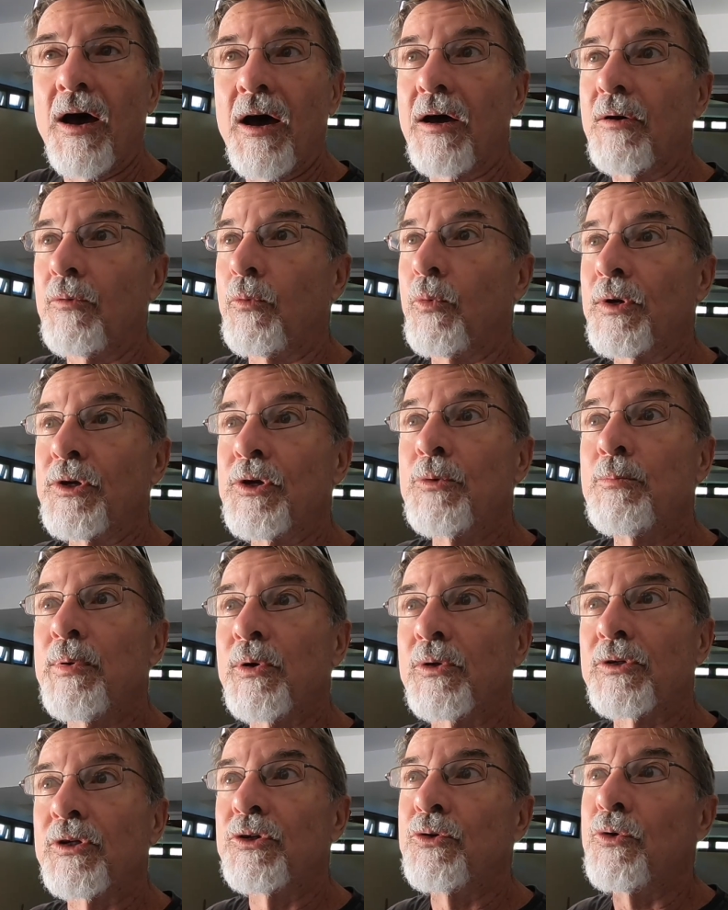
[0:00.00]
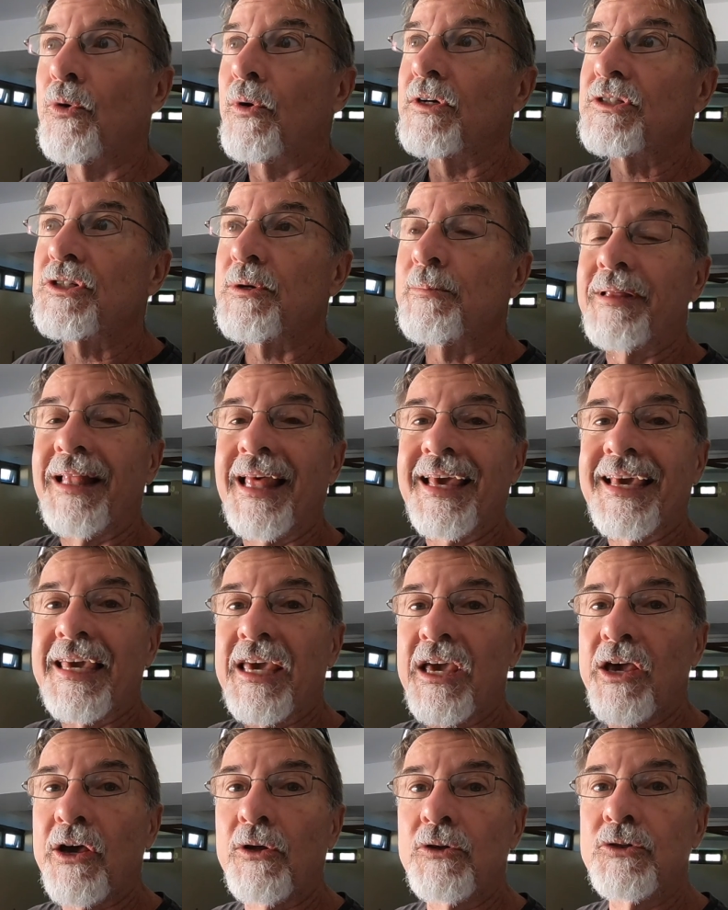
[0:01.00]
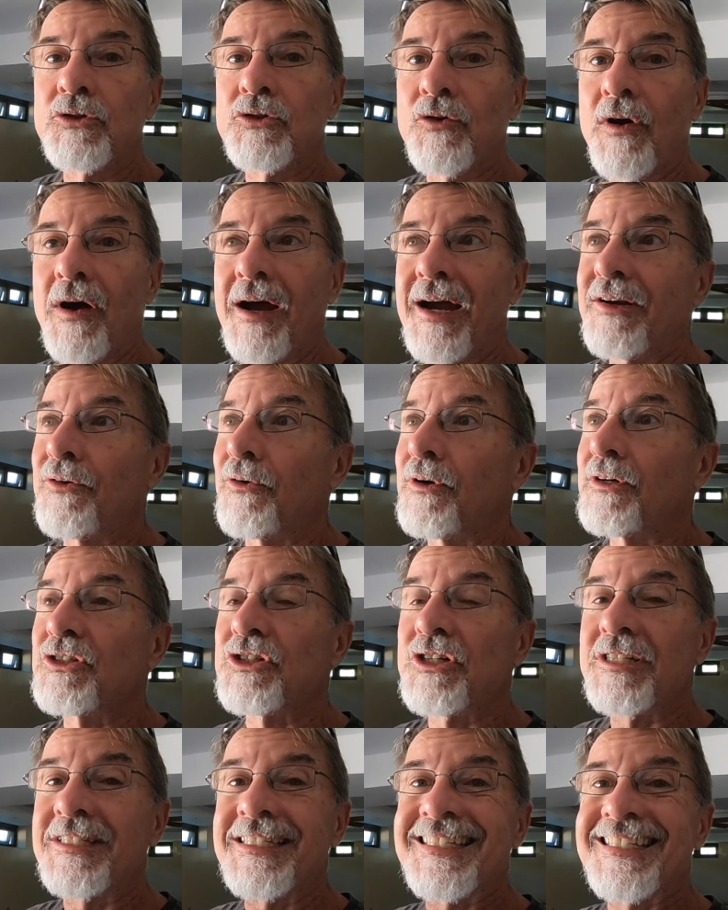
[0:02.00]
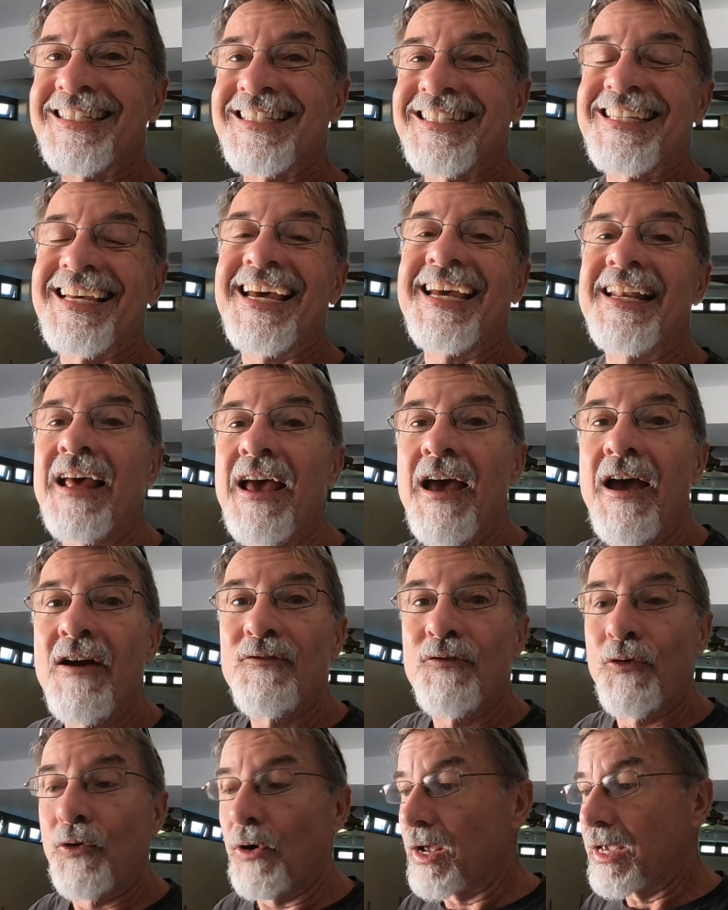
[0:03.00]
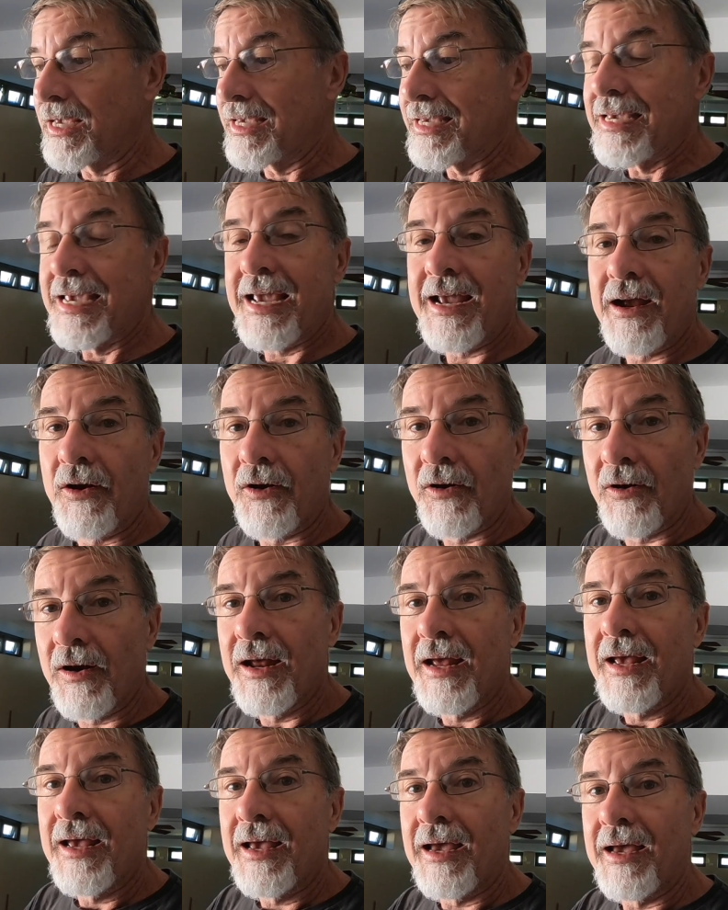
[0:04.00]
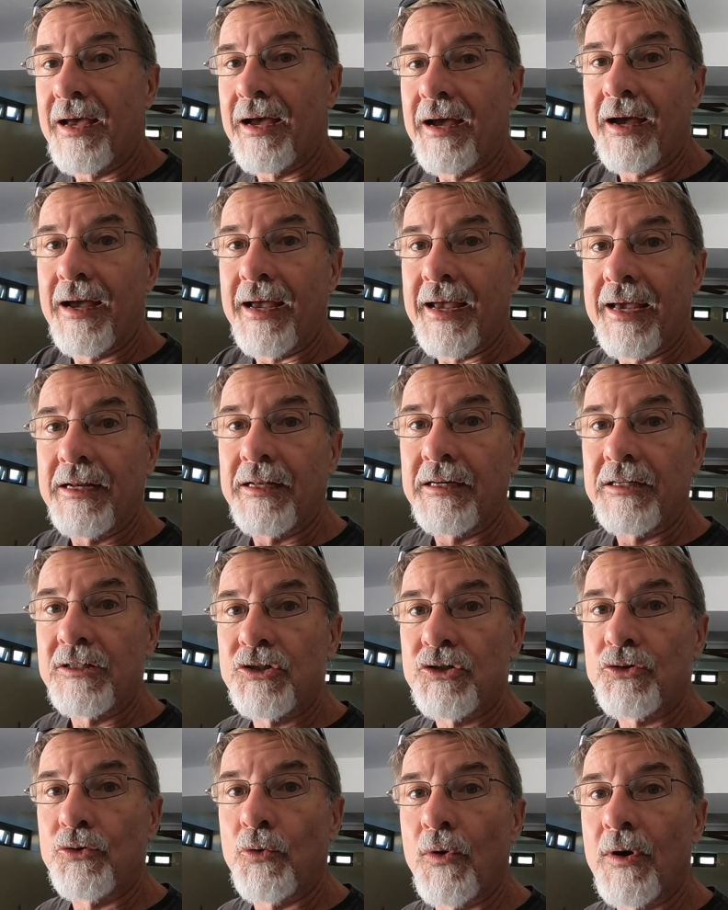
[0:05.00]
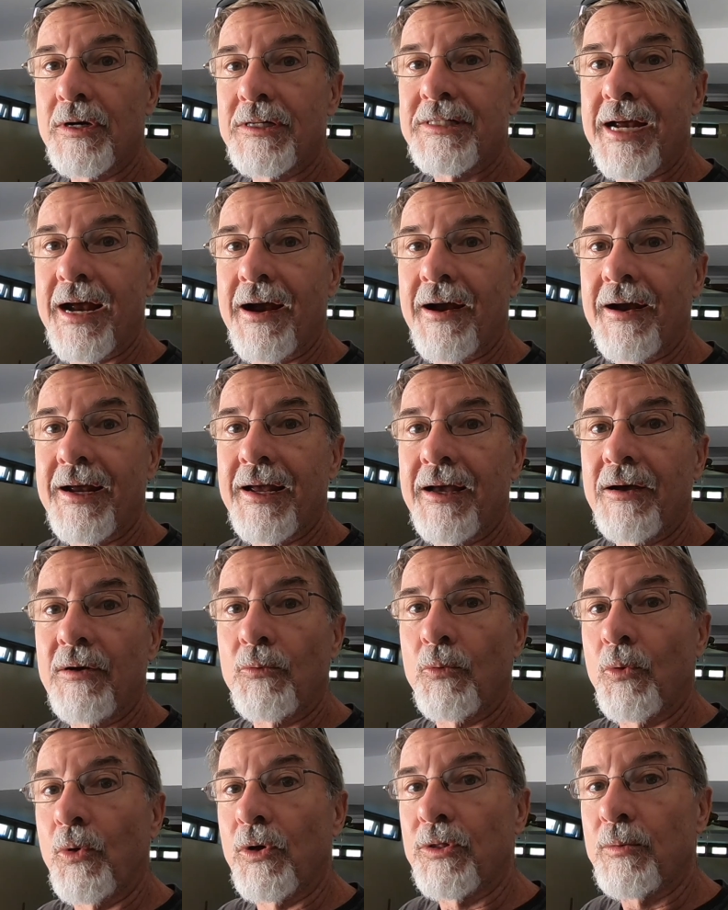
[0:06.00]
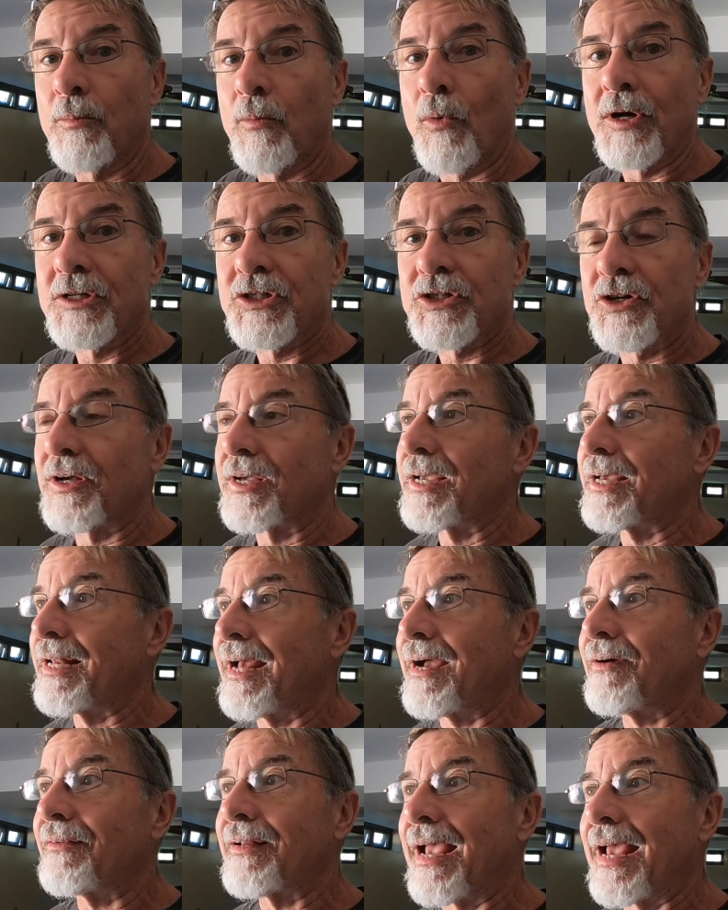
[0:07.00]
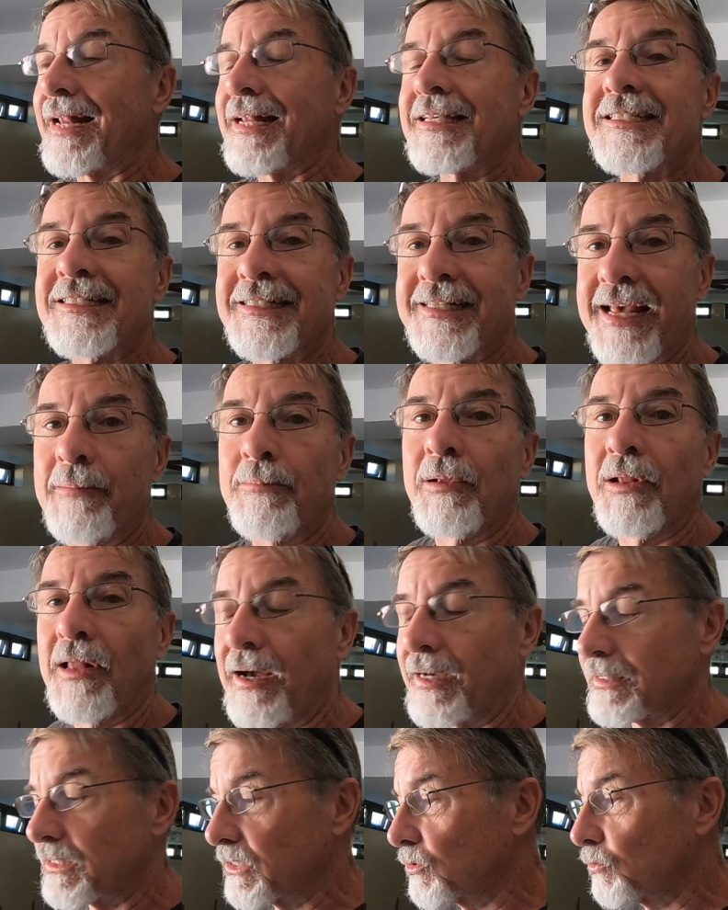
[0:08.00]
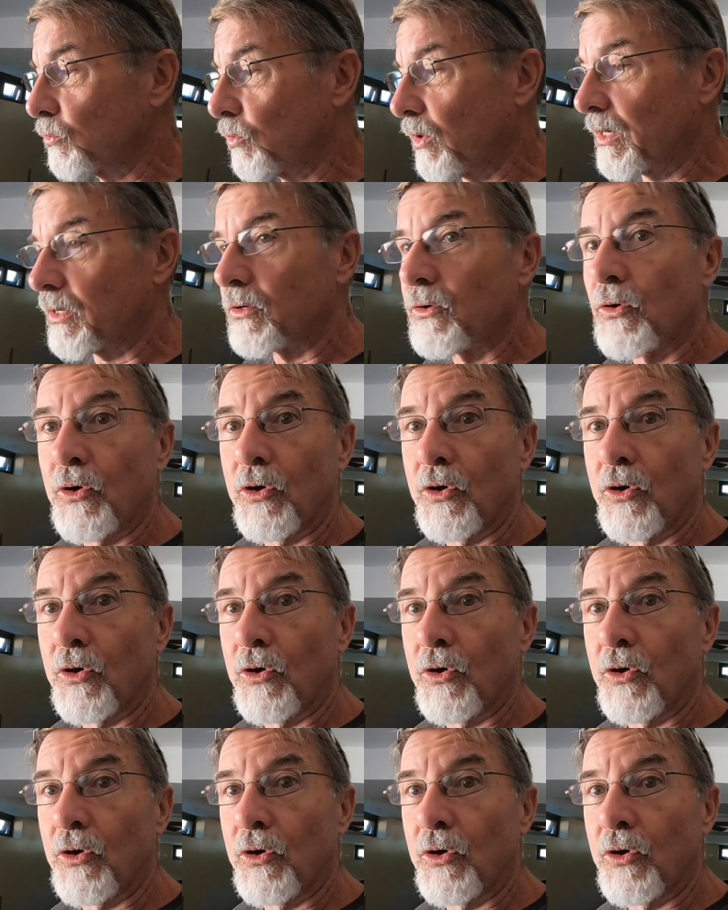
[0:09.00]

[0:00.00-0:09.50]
when you build a door, it should be like kiln dried, or it should sit for a year in a storage area where the moisture can get out and it stabilizes the wood.